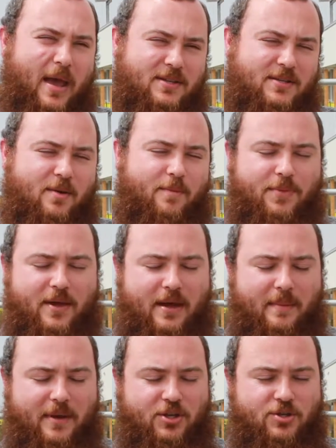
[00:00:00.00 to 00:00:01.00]
makes the
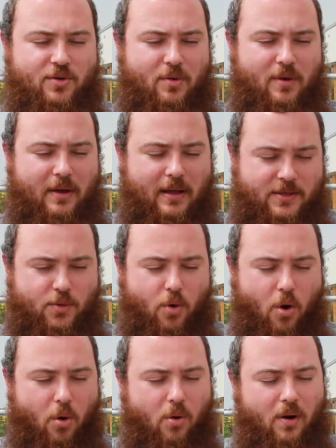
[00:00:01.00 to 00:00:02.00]
image as a
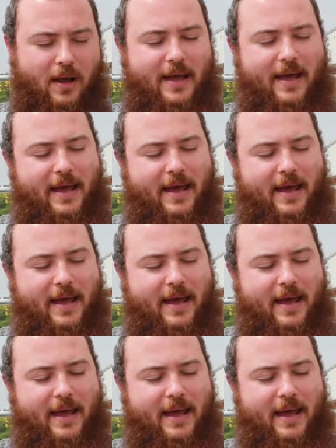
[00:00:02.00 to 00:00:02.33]
whole.